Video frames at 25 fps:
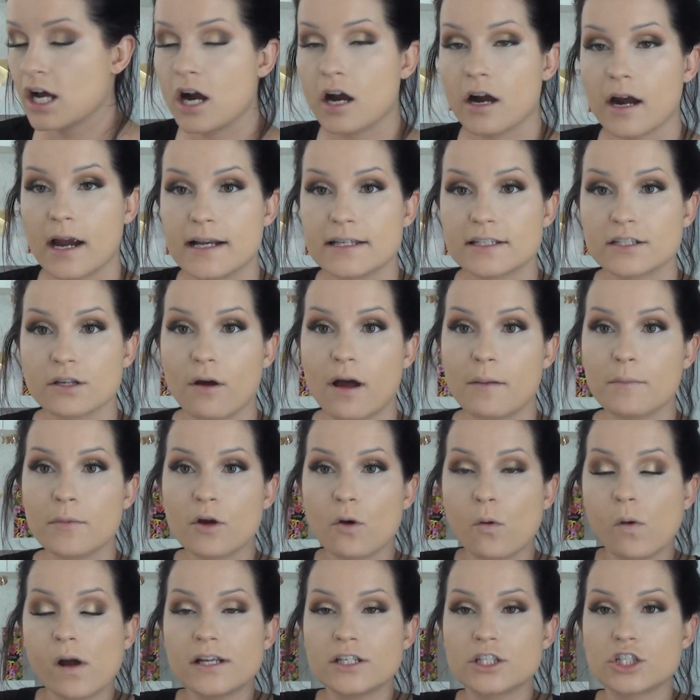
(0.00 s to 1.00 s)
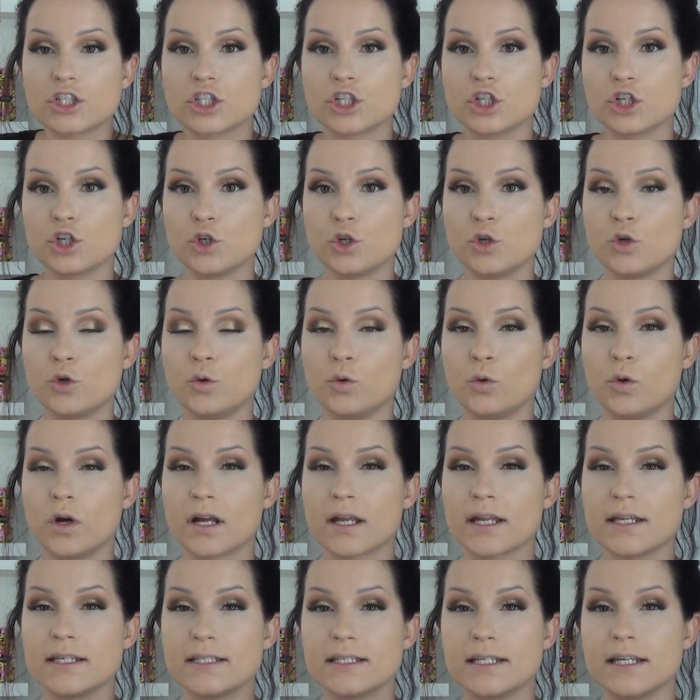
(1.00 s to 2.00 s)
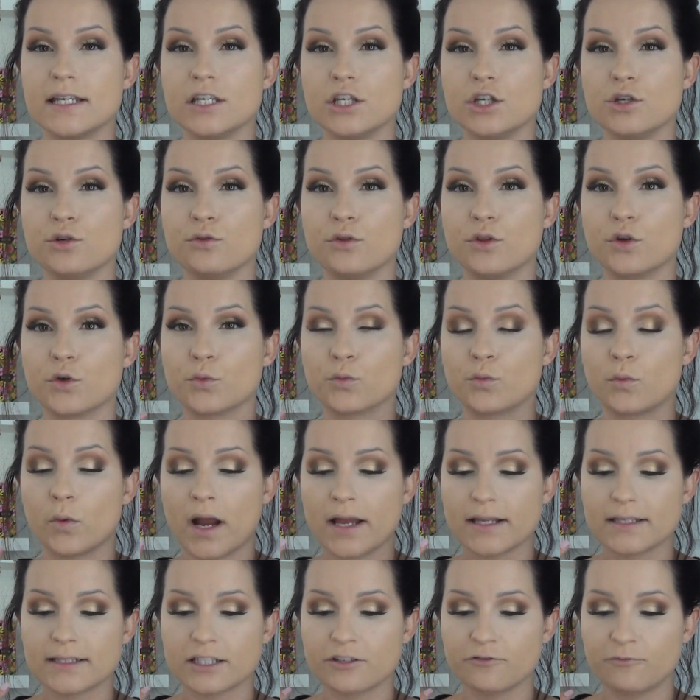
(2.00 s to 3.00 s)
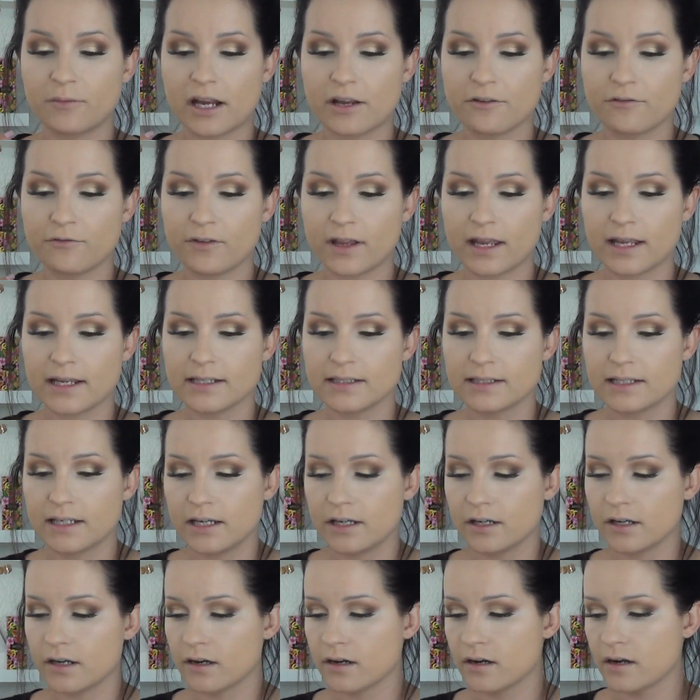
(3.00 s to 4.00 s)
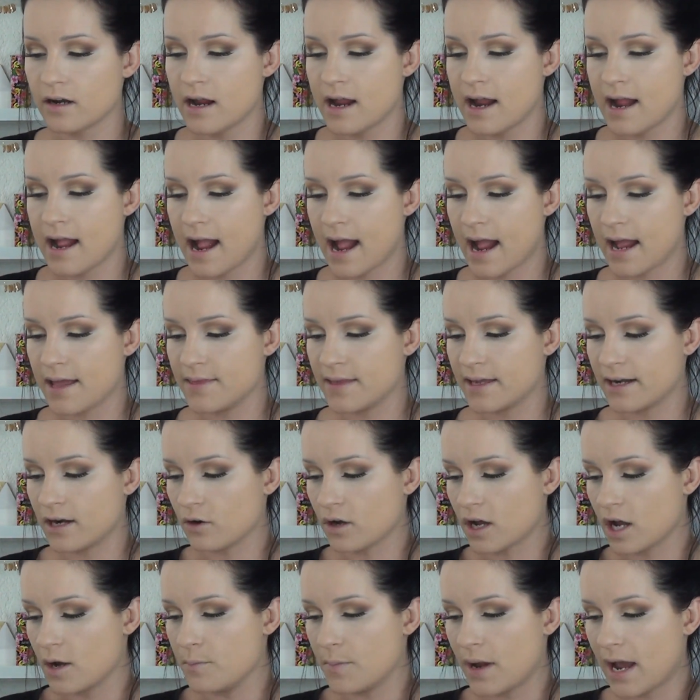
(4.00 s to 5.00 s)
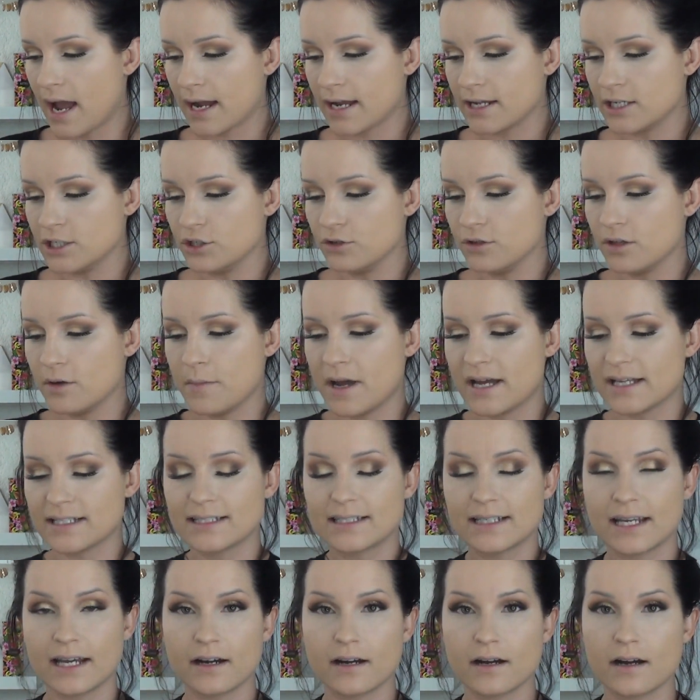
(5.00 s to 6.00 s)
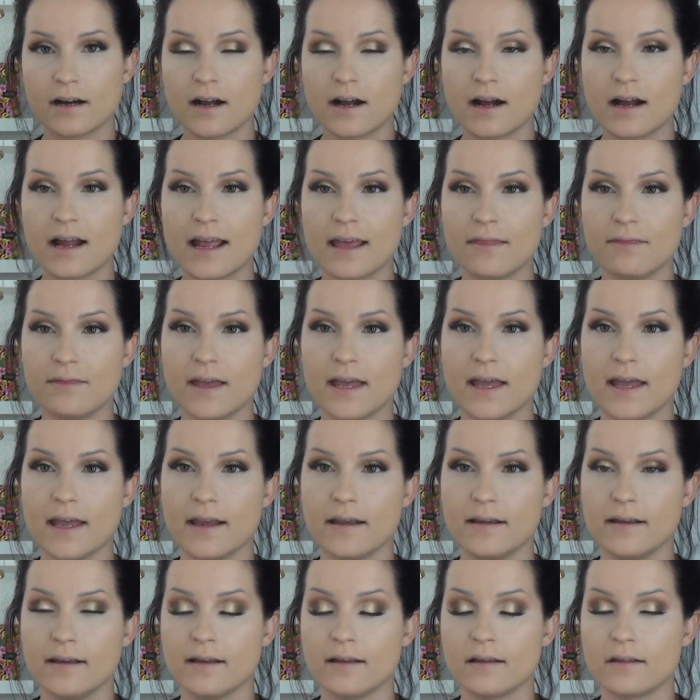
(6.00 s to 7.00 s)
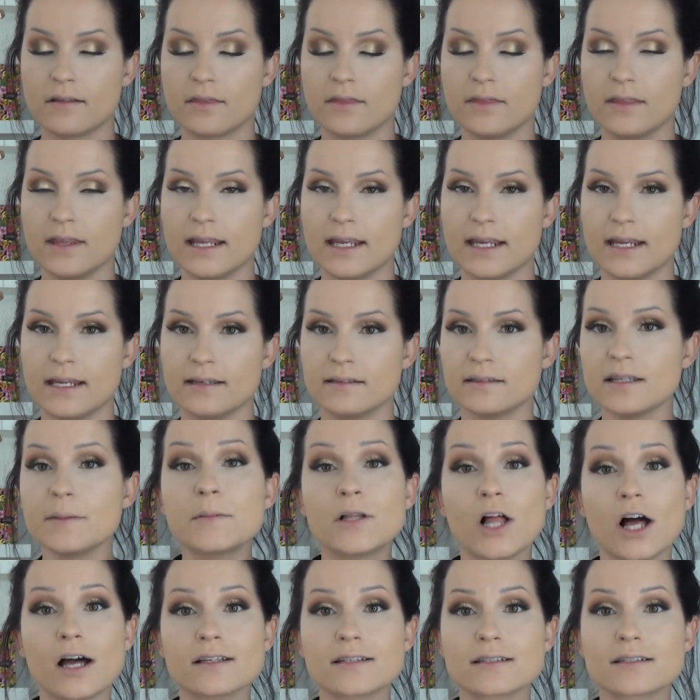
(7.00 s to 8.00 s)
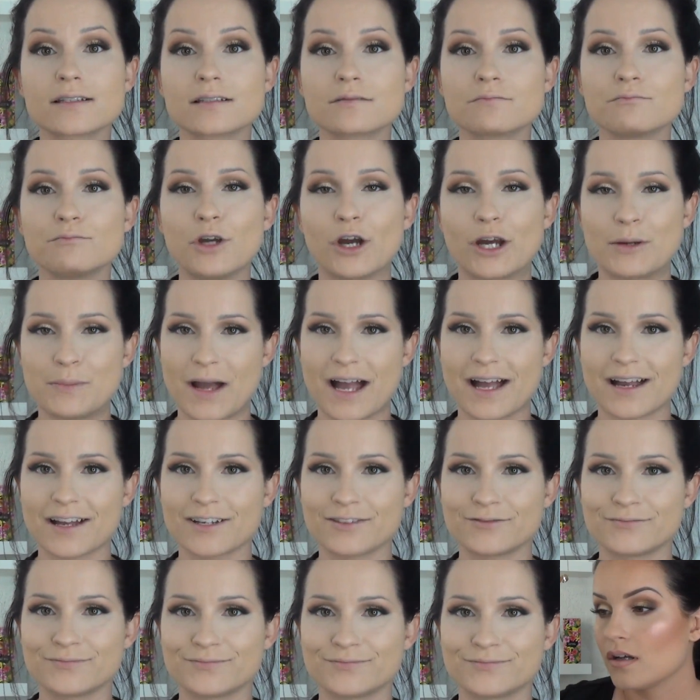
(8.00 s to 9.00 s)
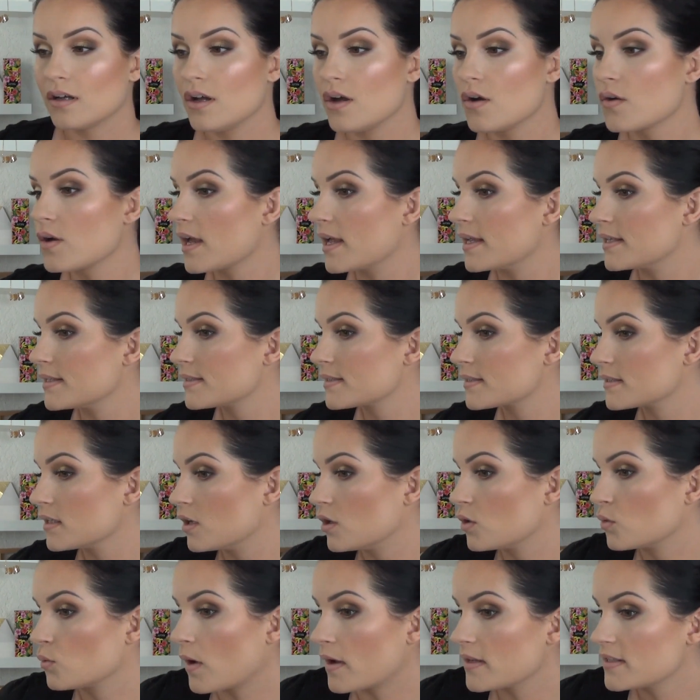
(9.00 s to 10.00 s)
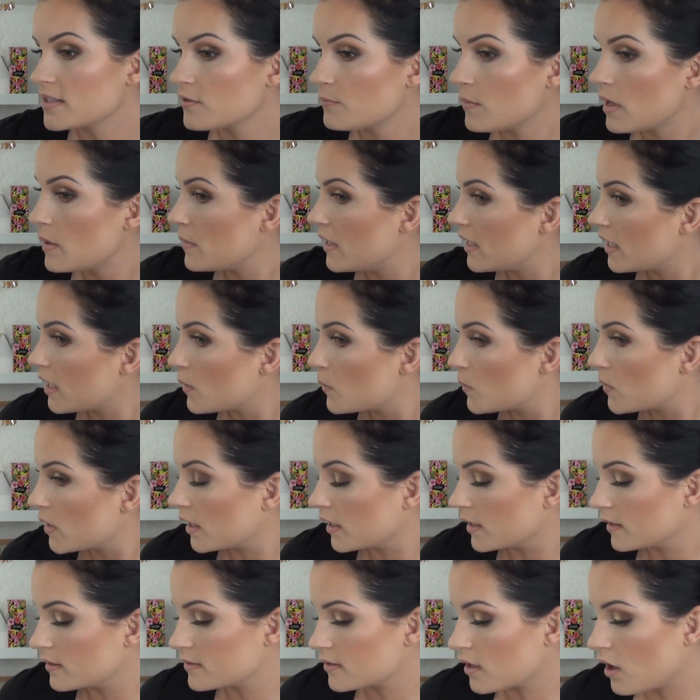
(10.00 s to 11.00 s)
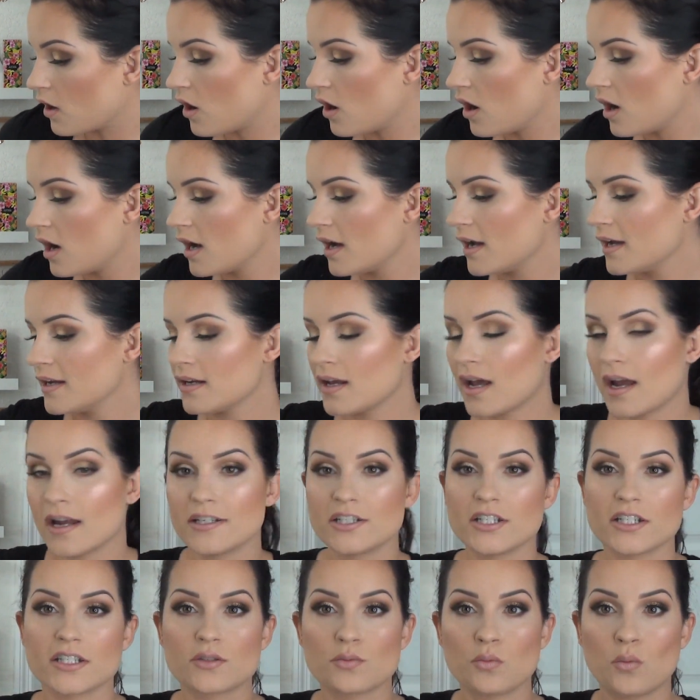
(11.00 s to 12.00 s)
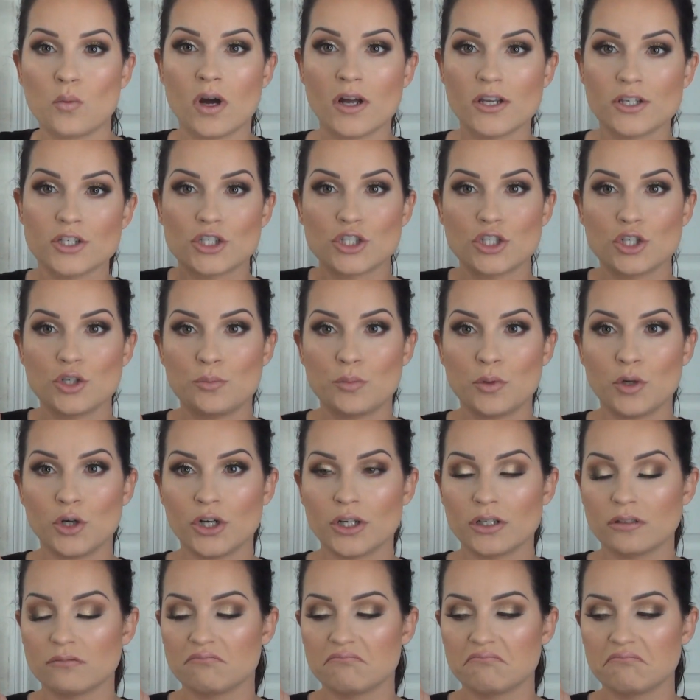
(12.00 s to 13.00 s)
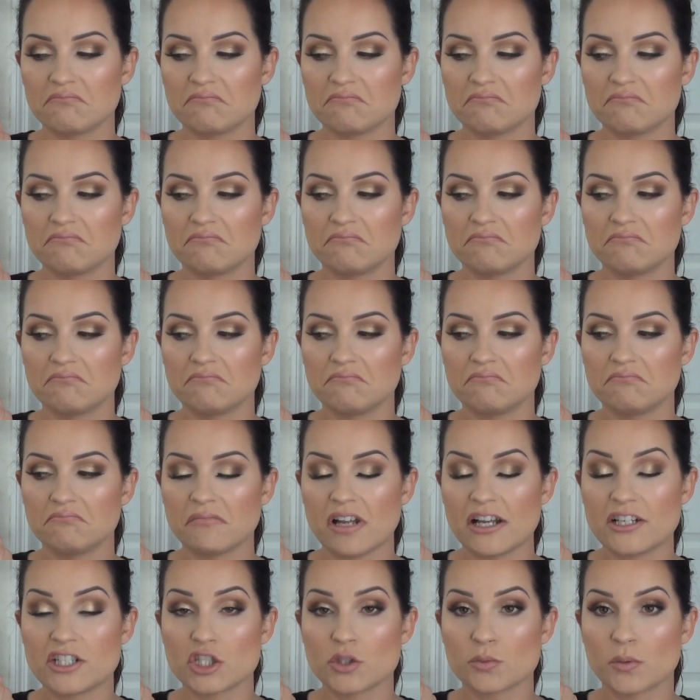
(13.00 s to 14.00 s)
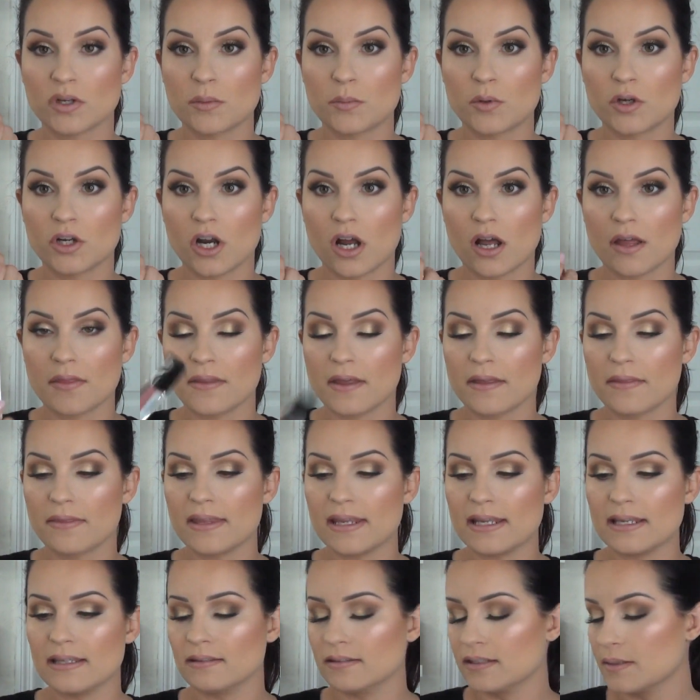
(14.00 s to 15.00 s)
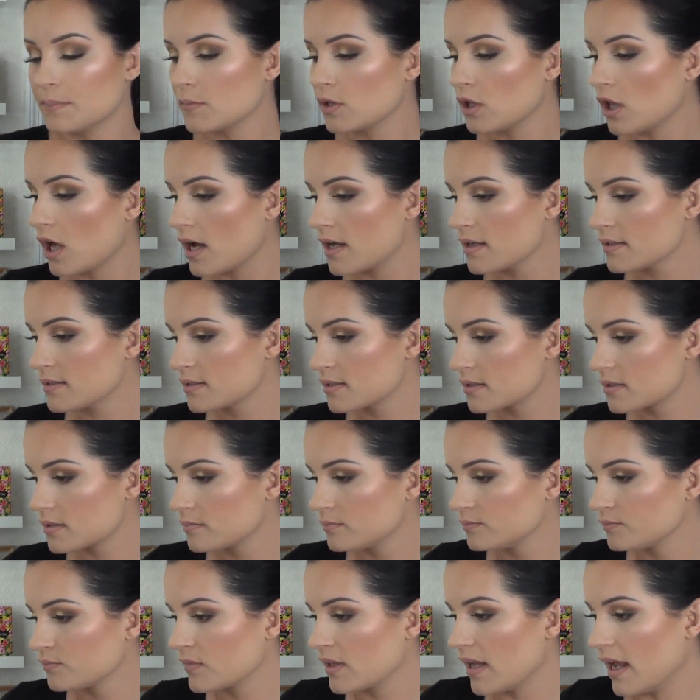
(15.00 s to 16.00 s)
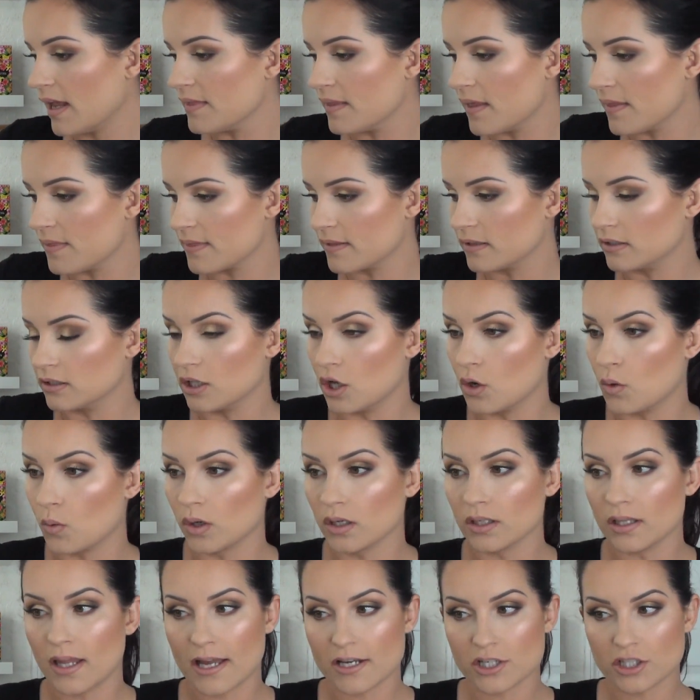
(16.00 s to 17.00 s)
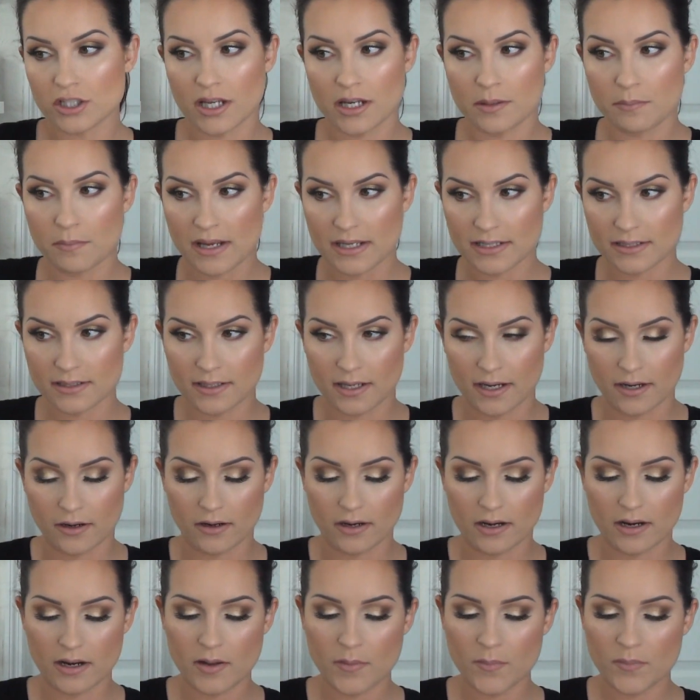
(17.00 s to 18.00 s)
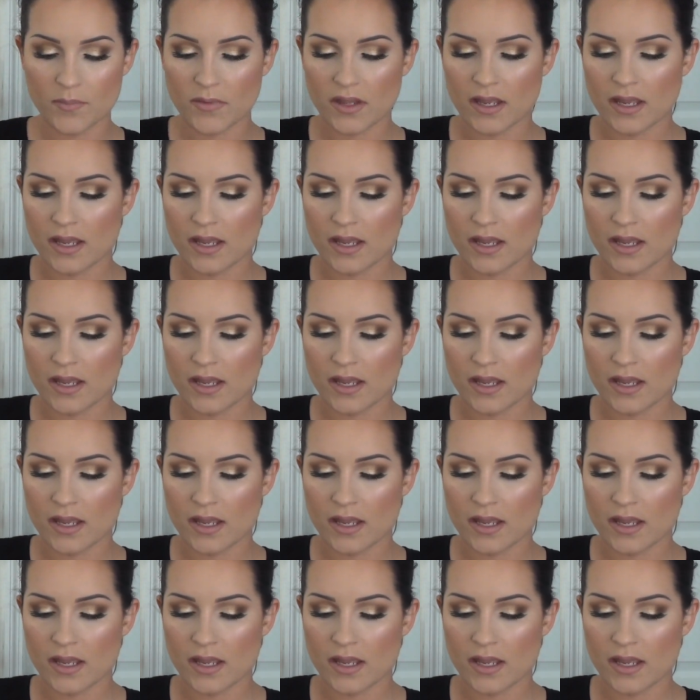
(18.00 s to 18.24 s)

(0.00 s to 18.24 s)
All right, so I'm going to continue the rest of my face here, and then I'll come back and do the mascara and then the lip gloss. Be right back. Okay, so rest of my makeup is on. I just want to put on the lip gloss and then the lower lash line mascara.